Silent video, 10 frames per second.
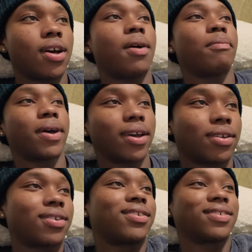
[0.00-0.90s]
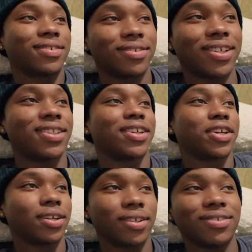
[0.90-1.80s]
I'm back in the
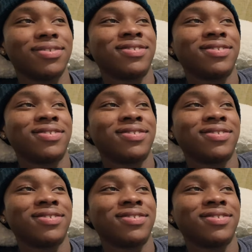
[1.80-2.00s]
cut.